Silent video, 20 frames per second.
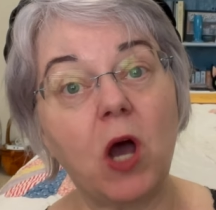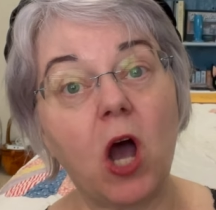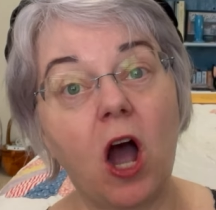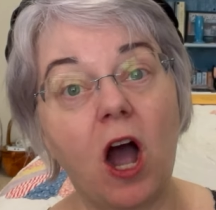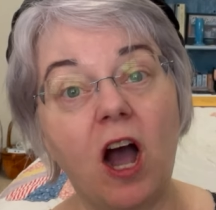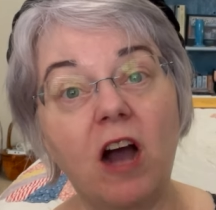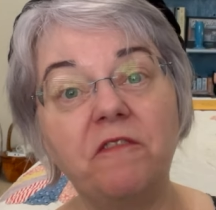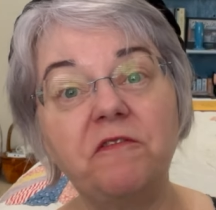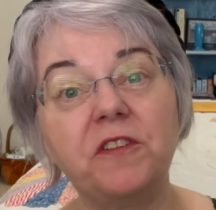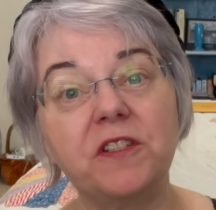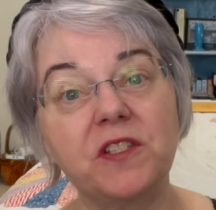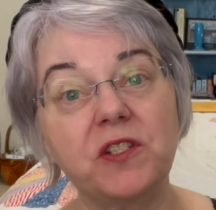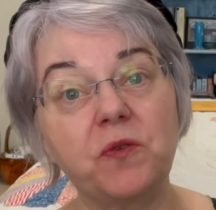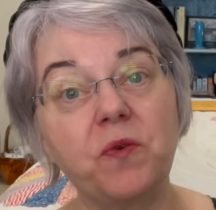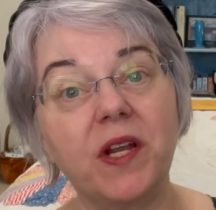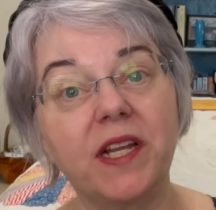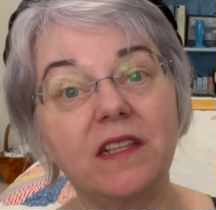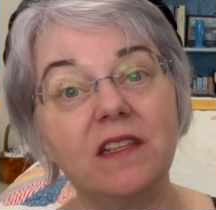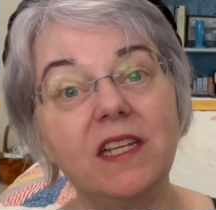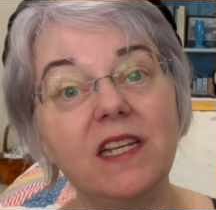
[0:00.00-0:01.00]
off as
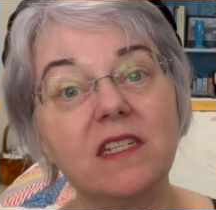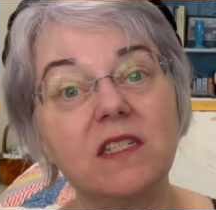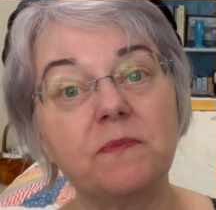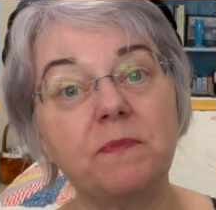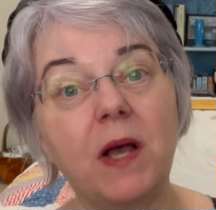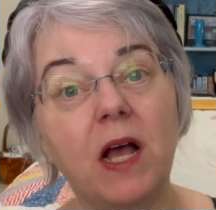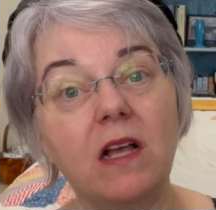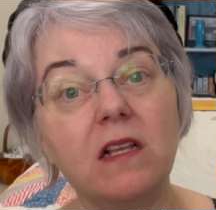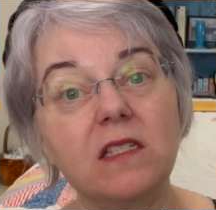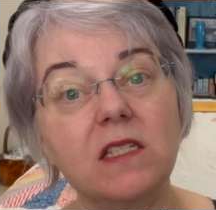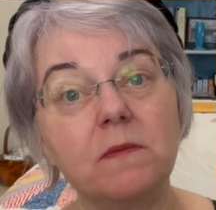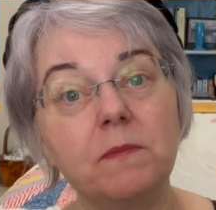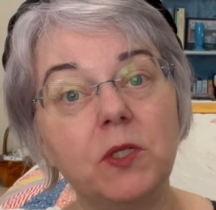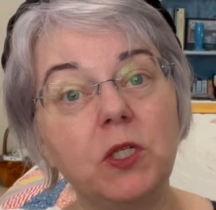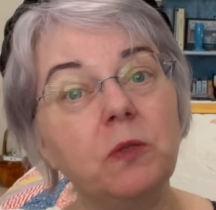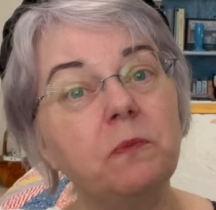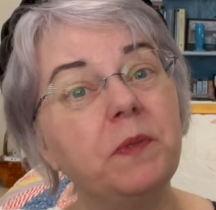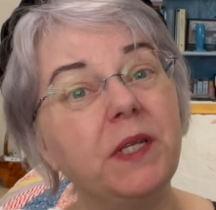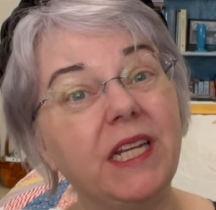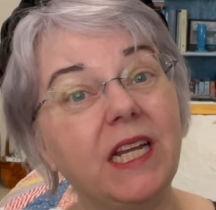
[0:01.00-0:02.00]
quickly as
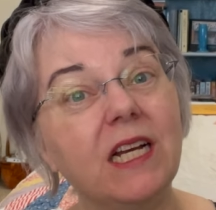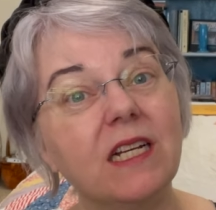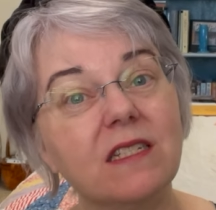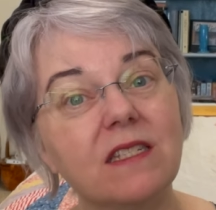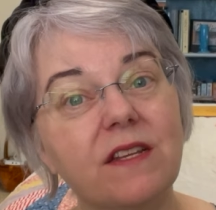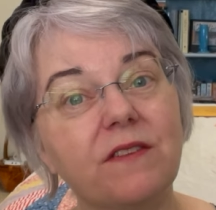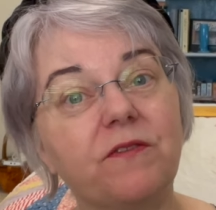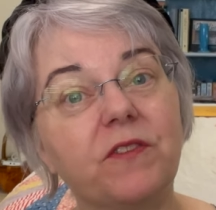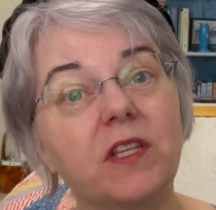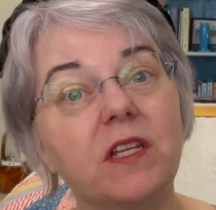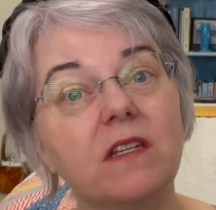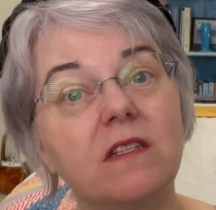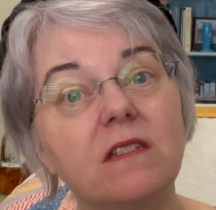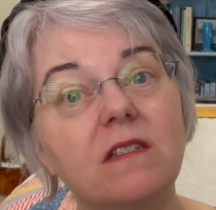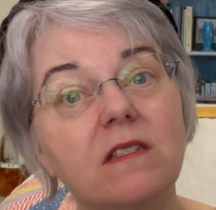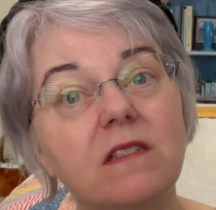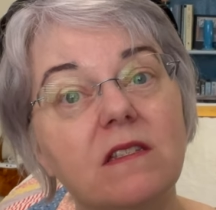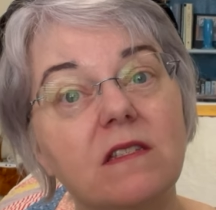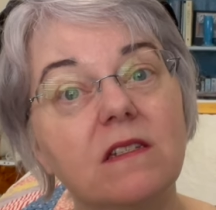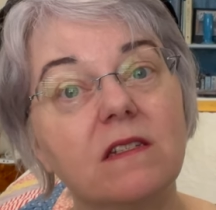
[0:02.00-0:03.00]
possible because of
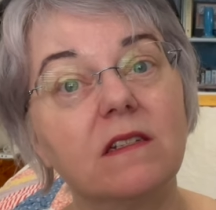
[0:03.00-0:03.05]
this.